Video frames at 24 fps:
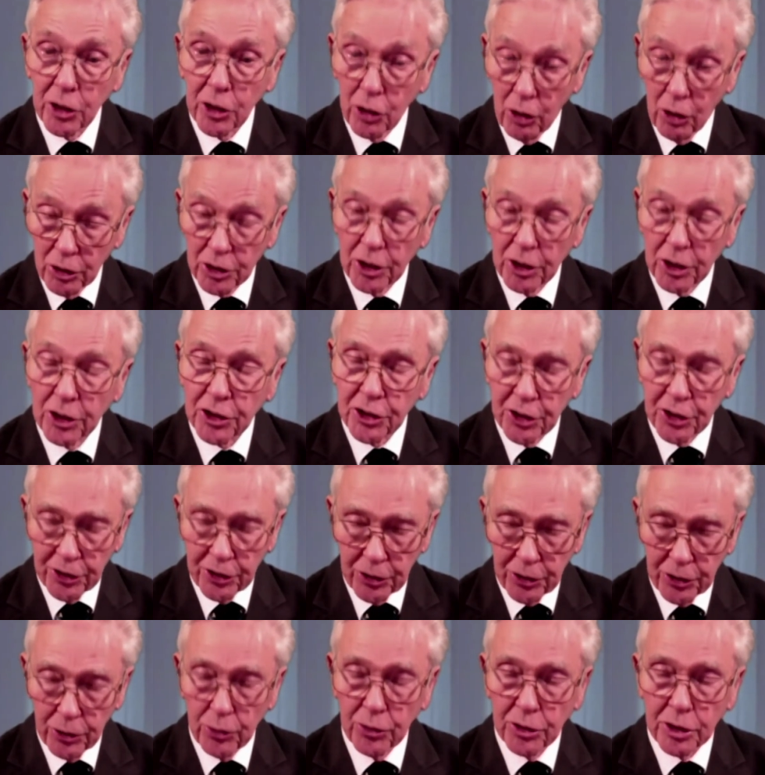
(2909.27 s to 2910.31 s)
not to
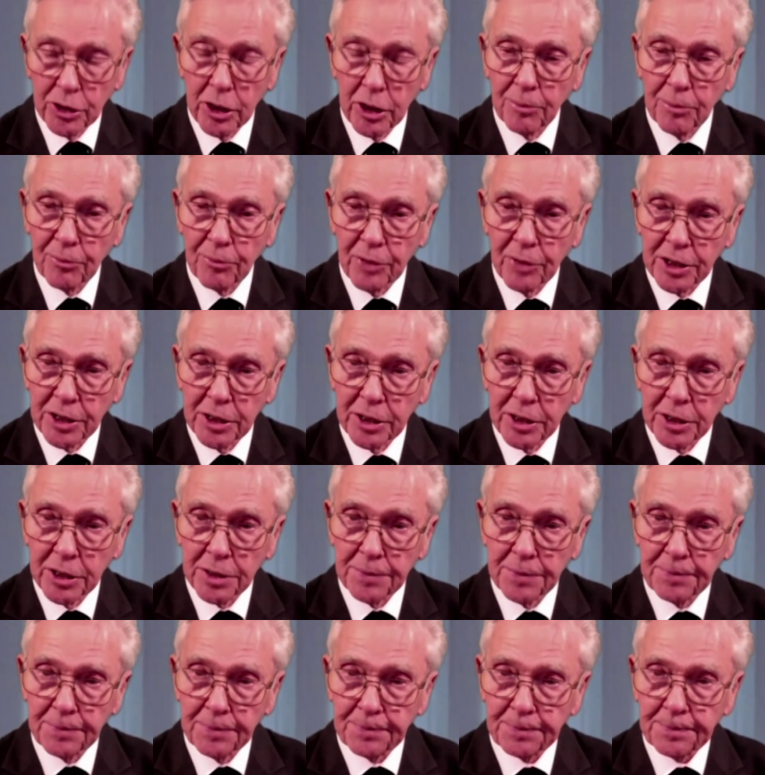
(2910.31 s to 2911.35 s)
use
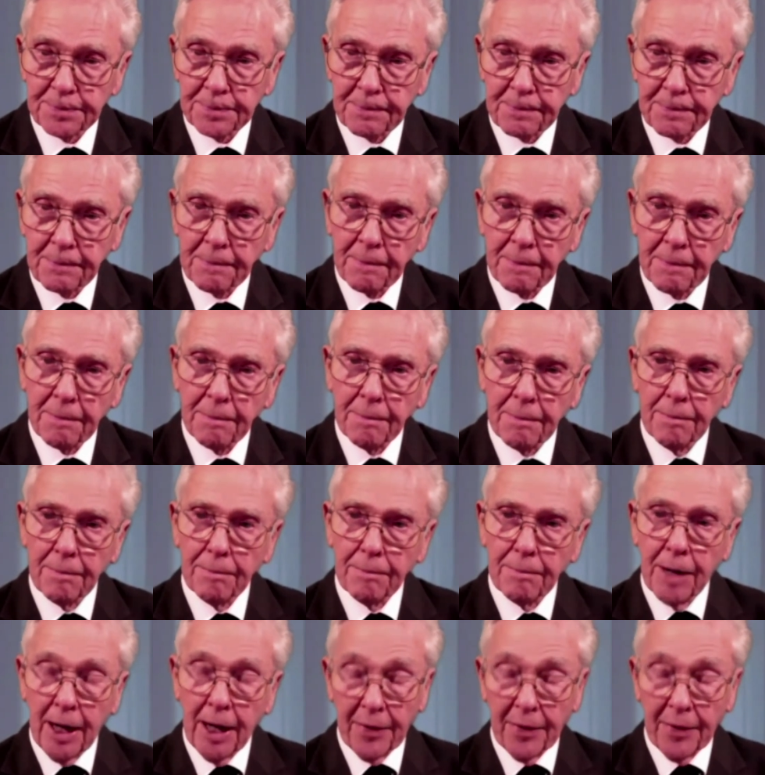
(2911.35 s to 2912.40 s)
prisons
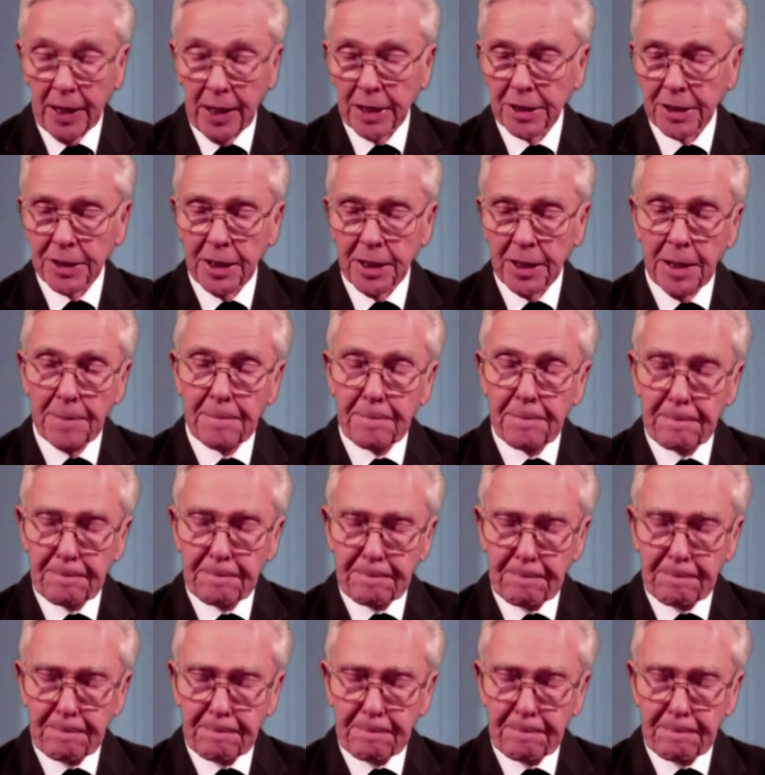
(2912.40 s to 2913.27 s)
by that time.